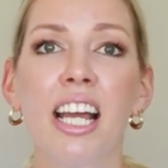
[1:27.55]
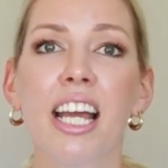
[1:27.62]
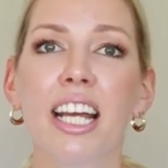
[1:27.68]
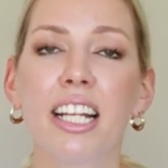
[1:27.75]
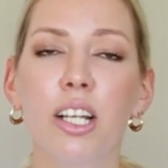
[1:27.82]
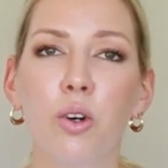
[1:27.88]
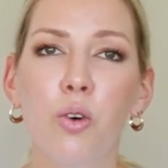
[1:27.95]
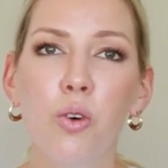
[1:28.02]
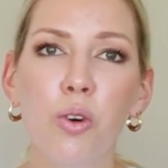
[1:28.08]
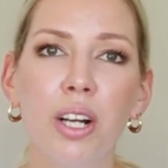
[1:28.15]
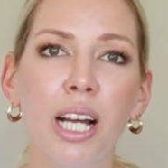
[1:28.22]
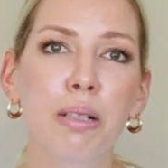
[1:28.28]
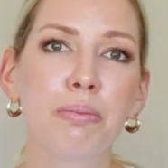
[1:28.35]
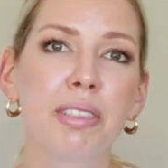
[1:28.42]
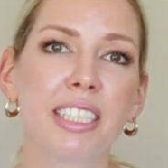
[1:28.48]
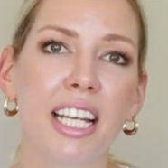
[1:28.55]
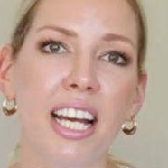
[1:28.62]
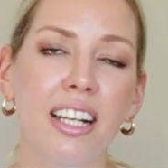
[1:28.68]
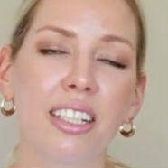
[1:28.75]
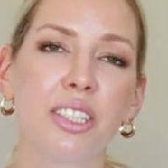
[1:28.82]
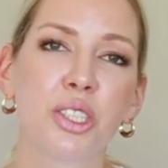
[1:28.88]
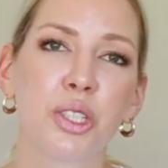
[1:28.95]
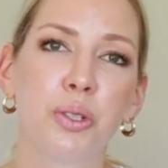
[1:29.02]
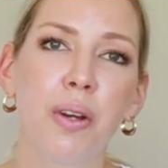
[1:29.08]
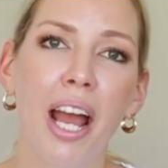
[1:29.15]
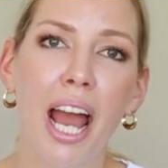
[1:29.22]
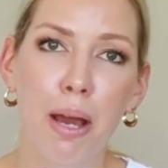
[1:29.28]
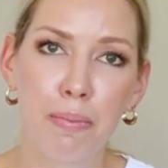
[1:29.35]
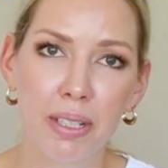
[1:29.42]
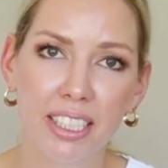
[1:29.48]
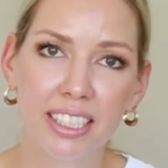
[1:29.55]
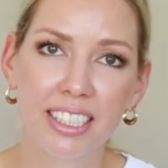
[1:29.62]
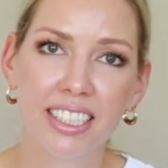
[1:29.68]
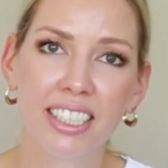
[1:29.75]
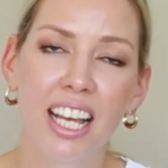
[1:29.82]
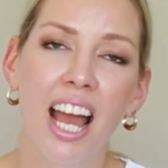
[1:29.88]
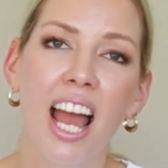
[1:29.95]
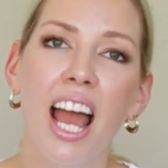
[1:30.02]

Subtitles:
It all comes down to habits.